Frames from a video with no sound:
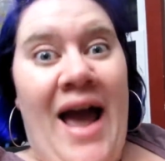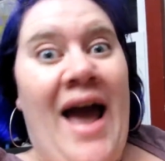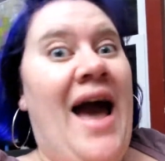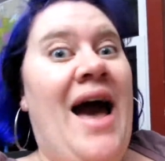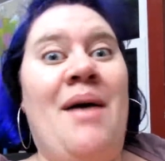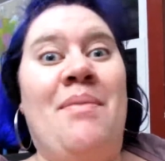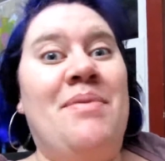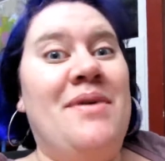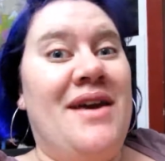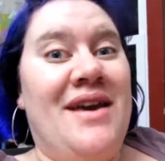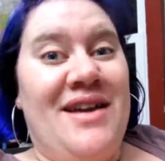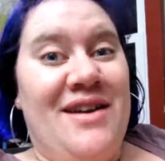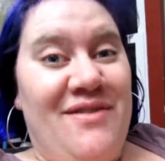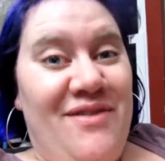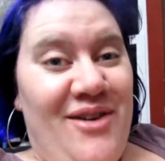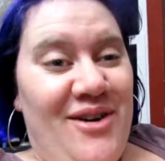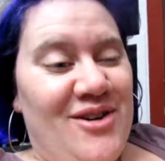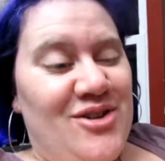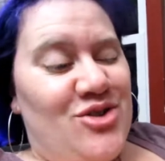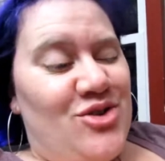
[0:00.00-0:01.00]
Happy
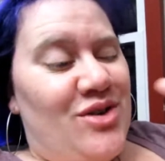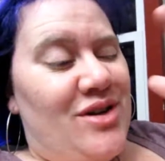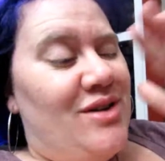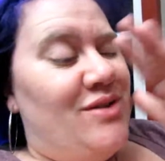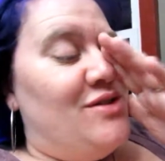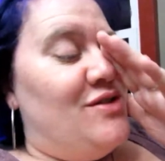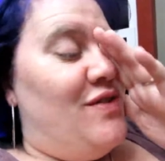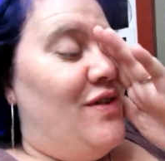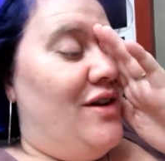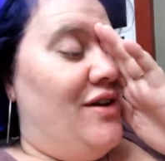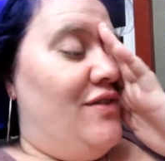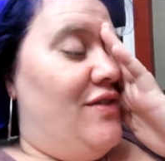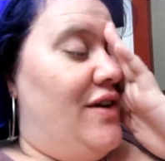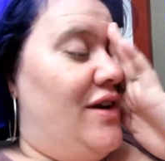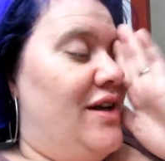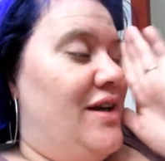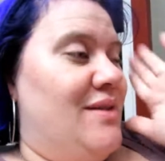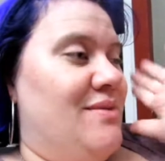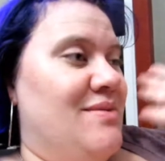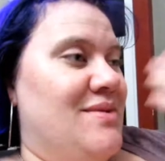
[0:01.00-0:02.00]
anniversary!" And it was very
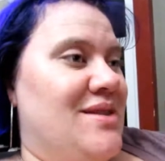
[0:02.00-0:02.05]
funny.